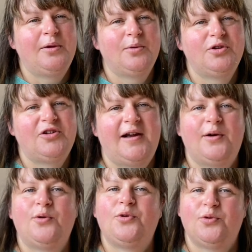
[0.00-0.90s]
sewing
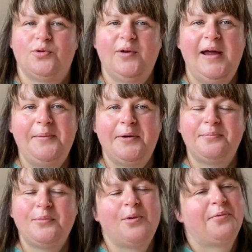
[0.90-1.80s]
channel, So Do It Emma.
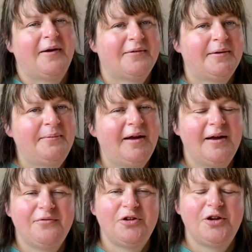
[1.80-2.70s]
Welcome
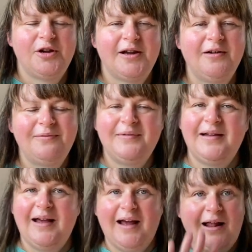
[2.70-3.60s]
if you're new here,
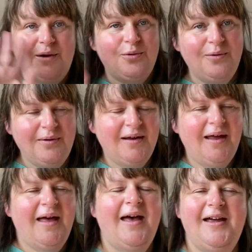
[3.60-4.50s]
hello,
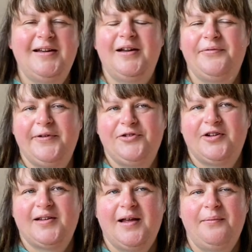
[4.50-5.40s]
and if you've
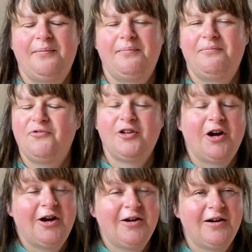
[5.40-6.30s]
just come
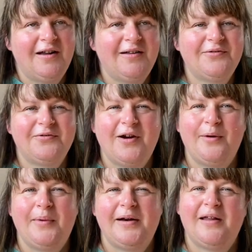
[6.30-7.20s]
returned
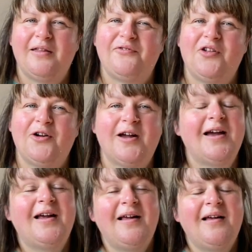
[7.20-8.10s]
from another vlog,
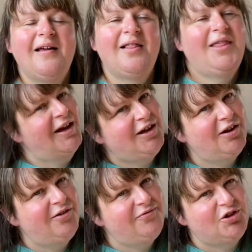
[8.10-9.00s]
thank
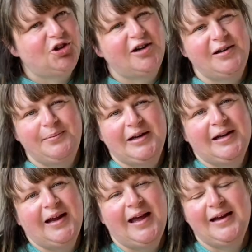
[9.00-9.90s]
you for joining me.
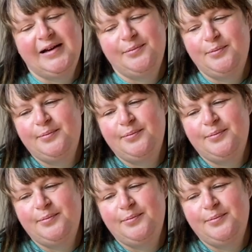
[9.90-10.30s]
Yeah,